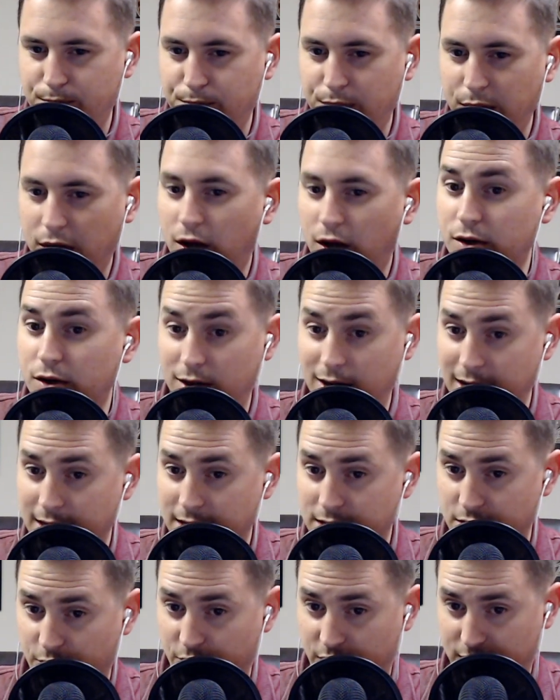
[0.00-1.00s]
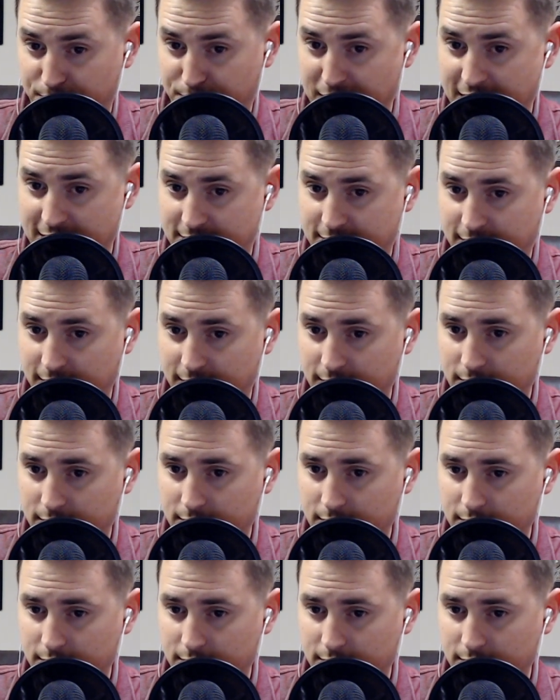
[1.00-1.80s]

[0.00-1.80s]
put all your eggs in one basket.